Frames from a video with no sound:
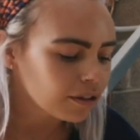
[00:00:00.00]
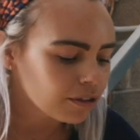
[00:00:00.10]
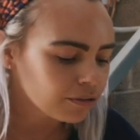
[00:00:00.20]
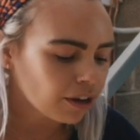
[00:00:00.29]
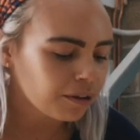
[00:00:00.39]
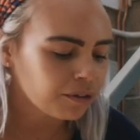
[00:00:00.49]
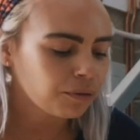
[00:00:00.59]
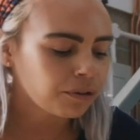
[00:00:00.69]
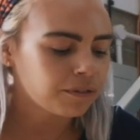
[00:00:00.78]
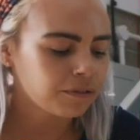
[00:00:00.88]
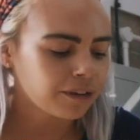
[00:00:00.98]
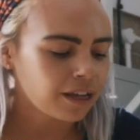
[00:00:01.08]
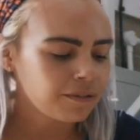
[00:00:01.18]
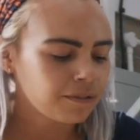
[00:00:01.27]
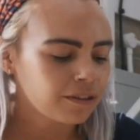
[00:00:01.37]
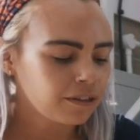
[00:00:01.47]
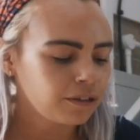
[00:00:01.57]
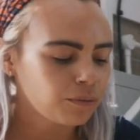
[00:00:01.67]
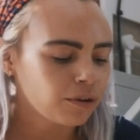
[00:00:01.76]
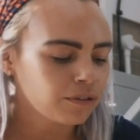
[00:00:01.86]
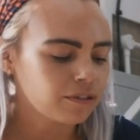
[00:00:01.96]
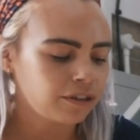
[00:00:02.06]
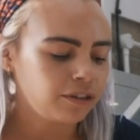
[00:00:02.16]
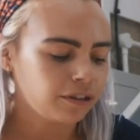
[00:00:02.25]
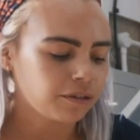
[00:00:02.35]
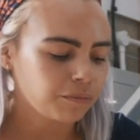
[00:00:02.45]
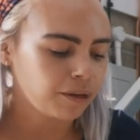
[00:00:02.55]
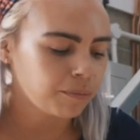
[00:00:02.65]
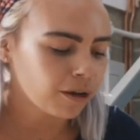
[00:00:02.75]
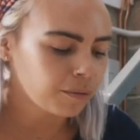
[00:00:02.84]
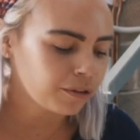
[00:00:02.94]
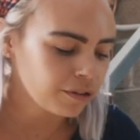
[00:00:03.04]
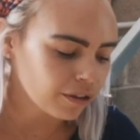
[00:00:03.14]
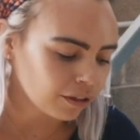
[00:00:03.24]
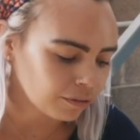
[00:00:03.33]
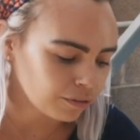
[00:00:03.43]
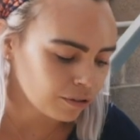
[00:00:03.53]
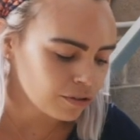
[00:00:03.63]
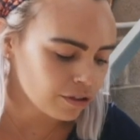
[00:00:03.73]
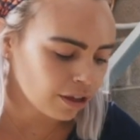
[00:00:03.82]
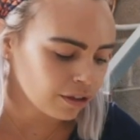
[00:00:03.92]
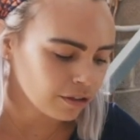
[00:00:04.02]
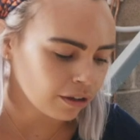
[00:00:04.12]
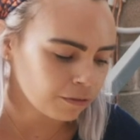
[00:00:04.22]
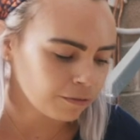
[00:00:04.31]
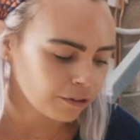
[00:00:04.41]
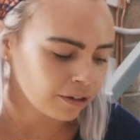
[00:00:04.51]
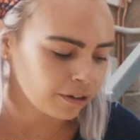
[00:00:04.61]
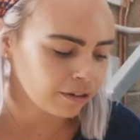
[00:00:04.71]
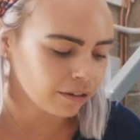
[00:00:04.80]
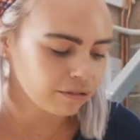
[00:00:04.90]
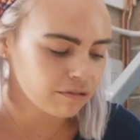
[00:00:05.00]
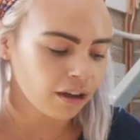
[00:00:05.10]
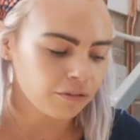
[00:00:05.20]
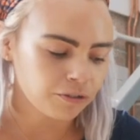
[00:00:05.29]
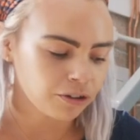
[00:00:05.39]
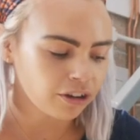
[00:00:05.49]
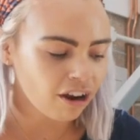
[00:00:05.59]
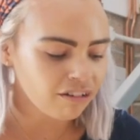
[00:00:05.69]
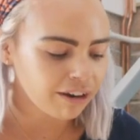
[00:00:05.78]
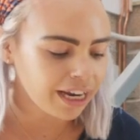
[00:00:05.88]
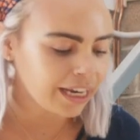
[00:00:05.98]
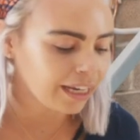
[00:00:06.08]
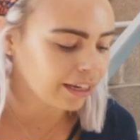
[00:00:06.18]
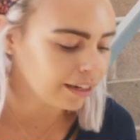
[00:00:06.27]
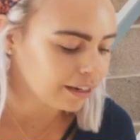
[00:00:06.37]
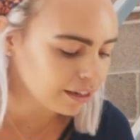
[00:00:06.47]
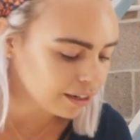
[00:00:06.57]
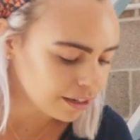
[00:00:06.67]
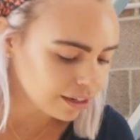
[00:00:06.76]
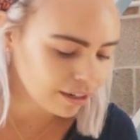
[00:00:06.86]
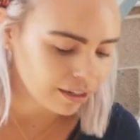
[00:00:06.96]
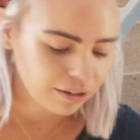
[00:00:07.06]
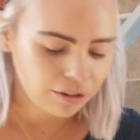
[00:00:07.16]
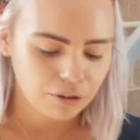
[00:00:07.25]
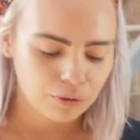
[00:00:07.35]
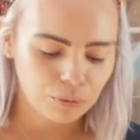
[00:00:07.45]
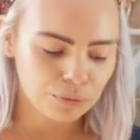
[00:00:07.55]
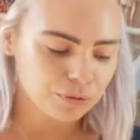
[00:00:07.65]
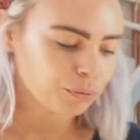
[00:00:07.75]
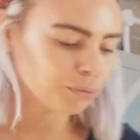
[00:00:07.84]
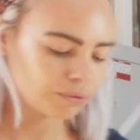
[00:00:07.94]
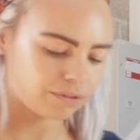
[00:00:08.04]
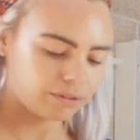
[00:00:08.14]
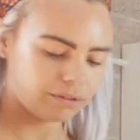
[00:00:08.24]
throw in all of the flavour that you want. So you can make barbecue jackfruit, jerk jackfruit, jackfruit curry, all sorts.